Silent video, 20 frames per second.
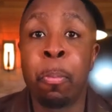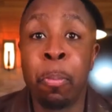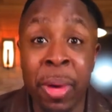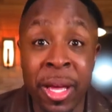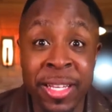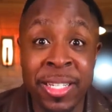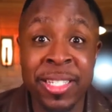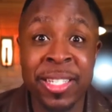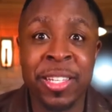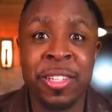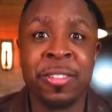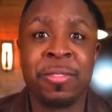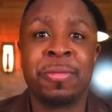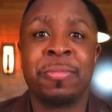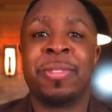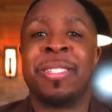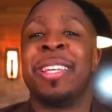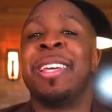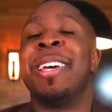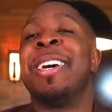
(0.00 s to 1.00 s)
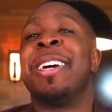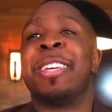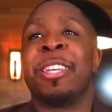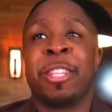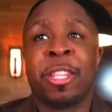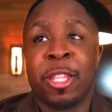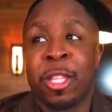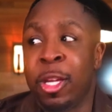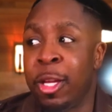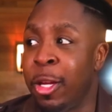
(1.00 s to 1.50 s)
Muslims,
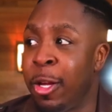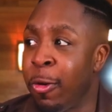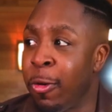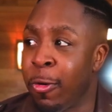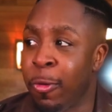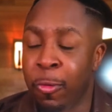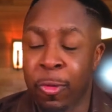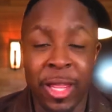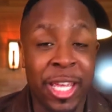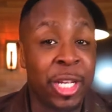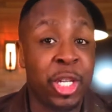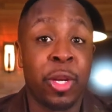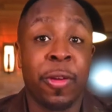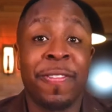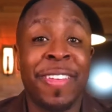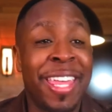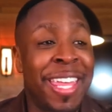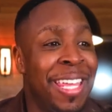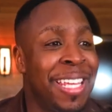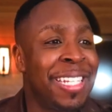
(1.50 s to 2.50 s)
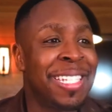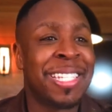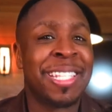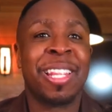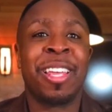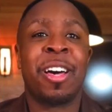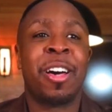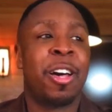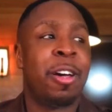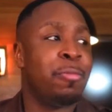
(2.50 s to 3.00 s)
the religion of
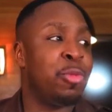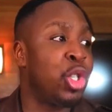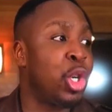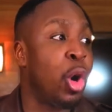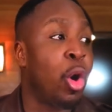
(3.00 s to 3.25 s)
Islam,